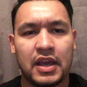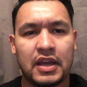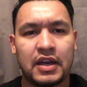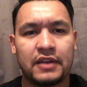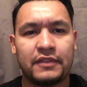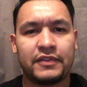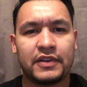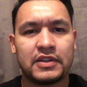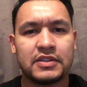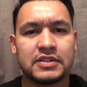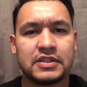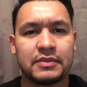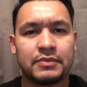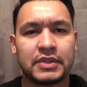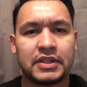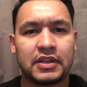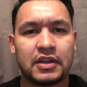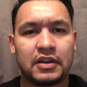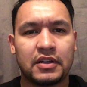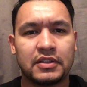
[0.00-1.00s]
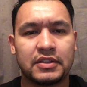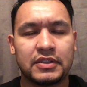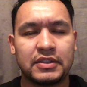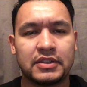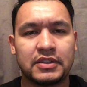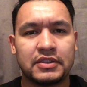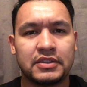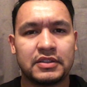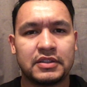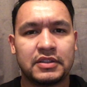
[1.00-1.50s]
and I found something called
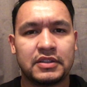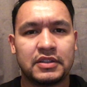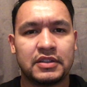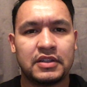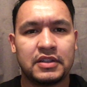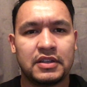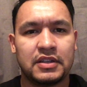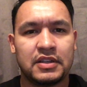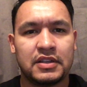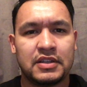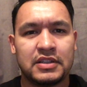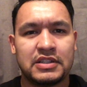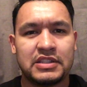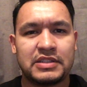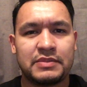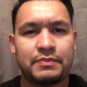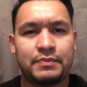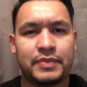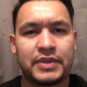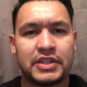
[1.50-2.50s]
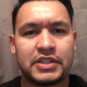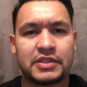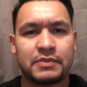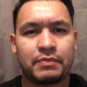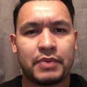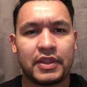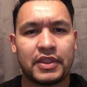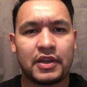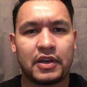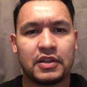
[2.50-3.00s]
a speech
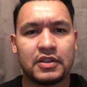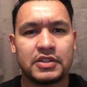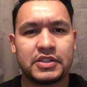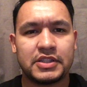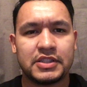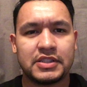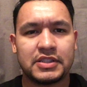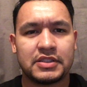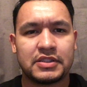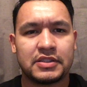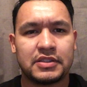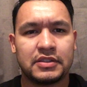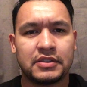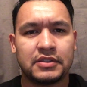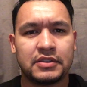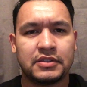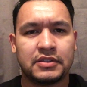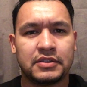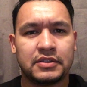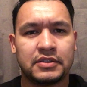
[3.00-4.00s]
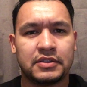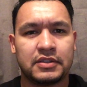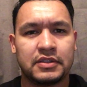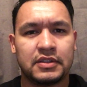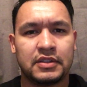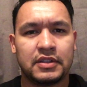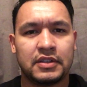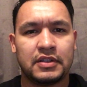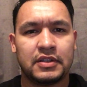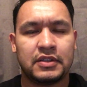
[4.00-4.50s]
pathologist.
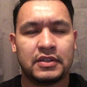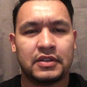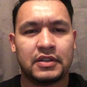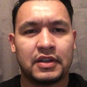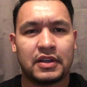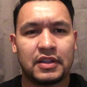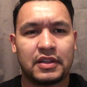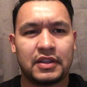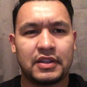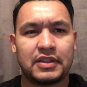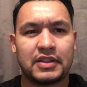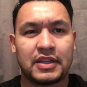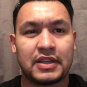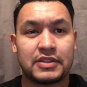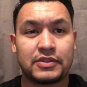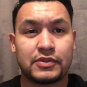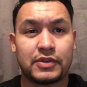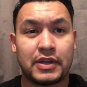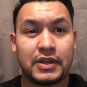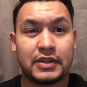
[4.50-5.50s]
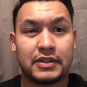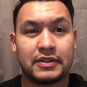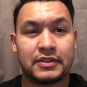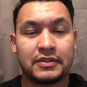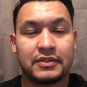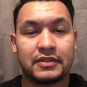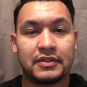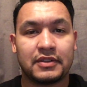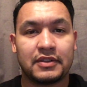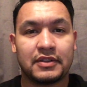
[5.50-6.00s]
I think that's right
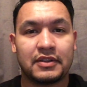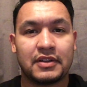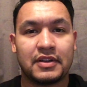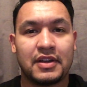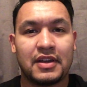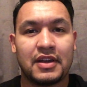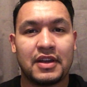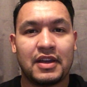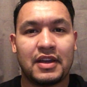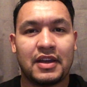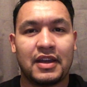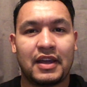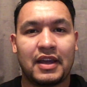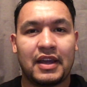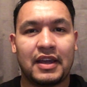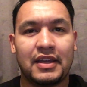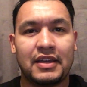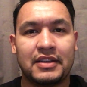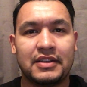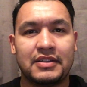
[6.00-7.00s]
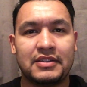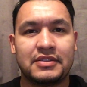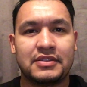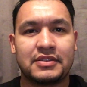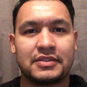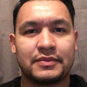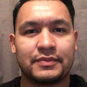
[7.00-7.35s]
and